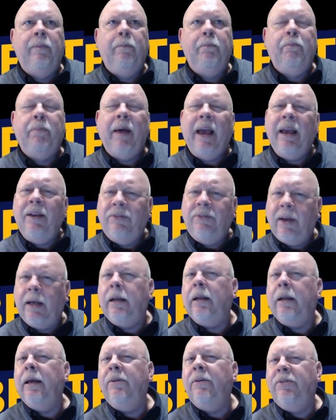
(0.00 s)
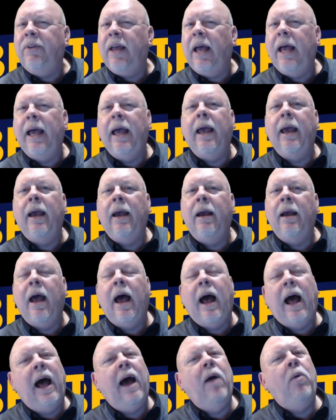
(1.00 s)
basically saying,
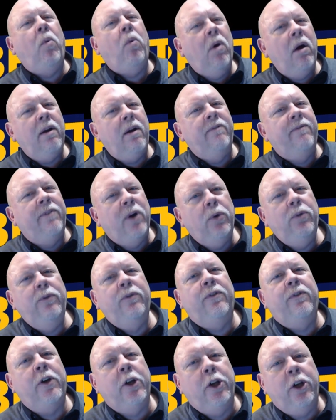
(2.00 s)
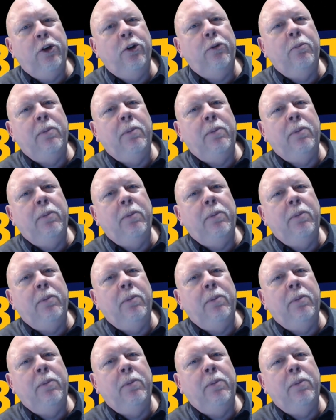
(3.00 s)
I want to vote for you,